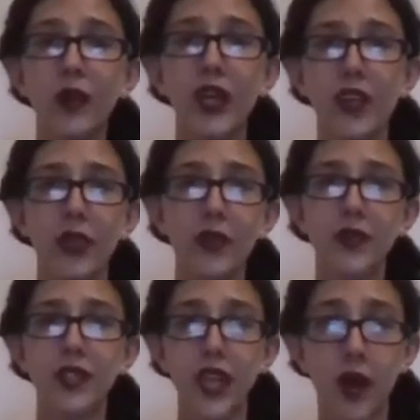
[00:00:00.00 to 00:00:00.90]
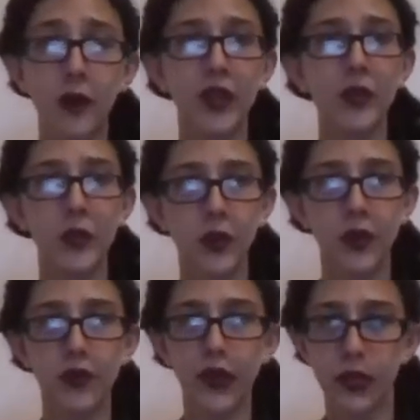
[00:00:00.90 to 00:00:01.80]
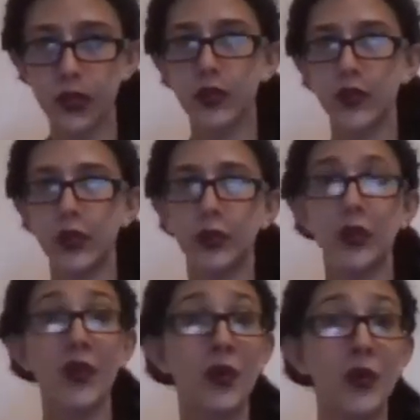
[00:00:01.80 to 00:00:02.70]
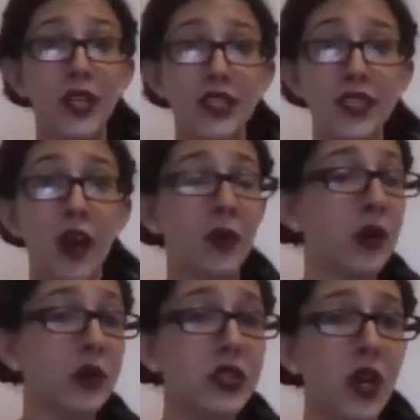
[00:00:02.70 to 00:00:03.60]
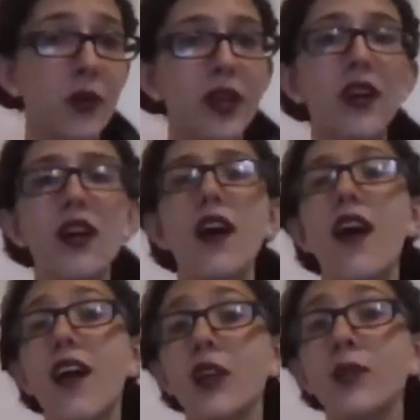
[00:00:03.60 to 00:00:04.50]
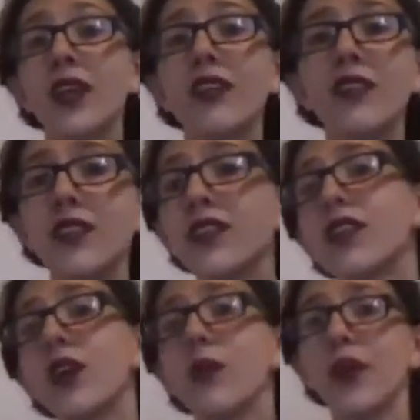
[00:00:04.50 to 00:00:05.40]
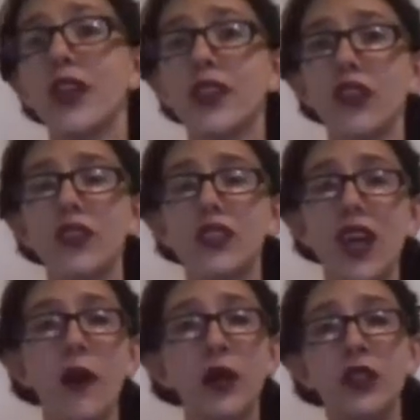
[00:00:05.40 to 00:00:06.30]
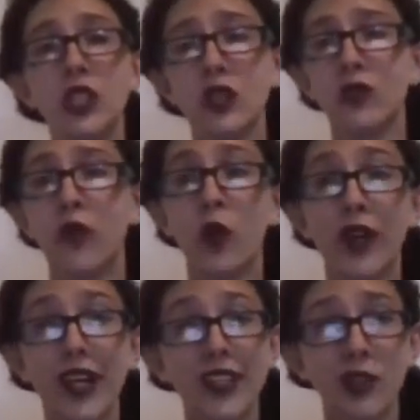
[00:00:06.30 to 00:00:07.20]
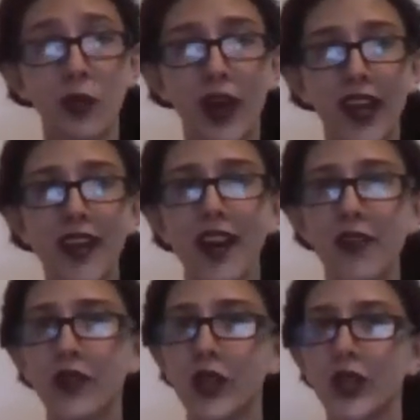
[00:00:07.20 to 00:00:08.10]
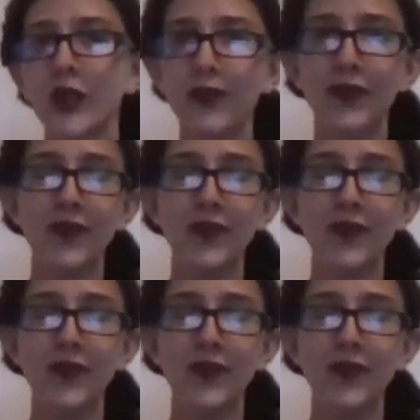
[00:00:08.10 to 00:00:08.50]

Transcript: with Samhain, or for those of you who don't know it as Samhain or Samhain, Halloween, with Samhain just 4 days away, I figured,